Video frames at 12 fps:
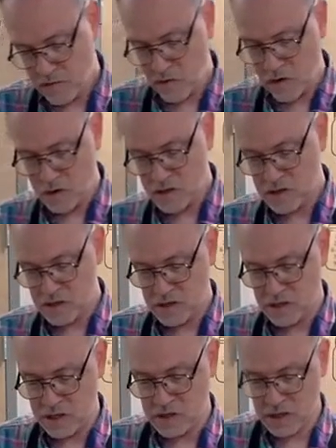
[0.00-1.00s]
First,
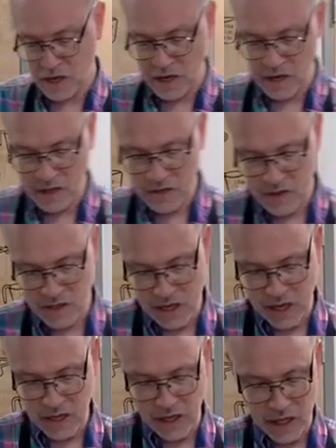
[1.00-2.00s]
just kind of
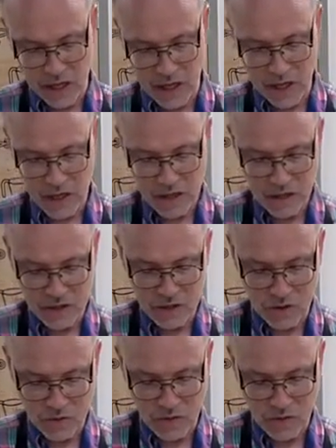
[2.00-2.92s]
sealing the 2